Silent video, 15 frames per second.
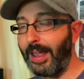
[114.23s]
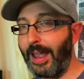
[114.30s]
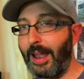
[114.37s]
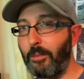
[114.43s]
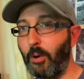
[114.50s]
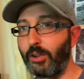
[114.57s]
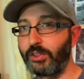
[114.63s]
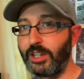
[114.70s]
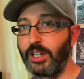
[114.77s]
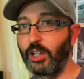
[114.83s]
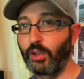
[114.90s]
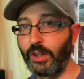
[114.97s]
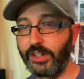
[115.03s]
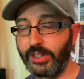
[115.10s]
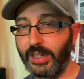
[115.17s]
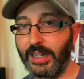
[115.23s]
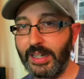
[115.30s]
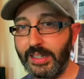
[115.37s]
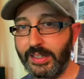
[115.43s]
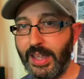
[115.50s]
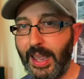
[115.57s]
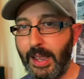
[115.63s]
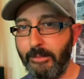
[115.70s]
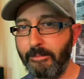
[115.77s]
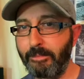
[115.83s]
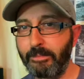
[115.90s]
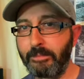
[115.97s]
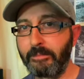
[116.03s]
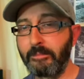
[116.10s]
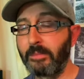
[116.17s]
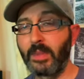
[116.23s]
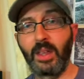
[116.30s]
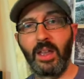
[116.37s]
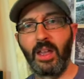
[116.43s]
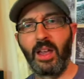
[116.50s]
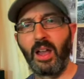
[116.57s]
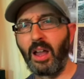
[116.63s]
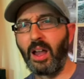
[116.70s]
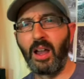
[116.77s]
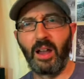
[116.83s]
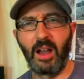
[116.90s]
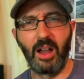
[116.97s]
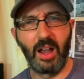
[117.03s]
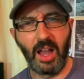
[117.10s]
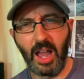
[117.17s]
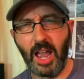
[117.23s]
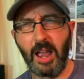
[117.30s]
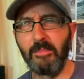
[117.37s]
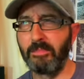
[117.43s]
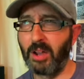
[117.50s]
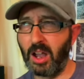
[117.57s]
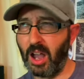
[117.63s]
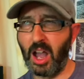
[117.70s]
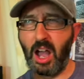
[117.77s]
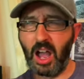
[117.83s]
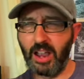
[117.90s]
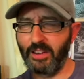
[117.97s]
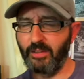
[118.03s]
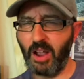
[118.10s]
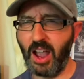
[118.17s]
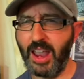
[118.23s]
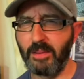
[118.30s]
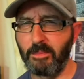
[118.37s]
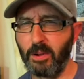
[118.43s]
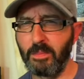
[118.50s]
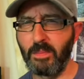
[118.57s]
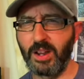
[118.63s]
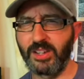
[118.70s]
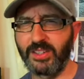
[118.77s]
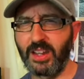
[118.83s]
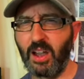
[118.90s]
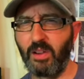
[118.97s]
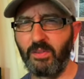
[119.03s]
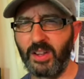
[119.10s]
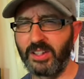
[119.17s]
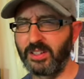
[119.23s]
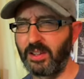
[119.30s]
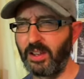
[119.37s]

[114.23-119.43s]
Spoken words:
And what's interesting is that I put myself as a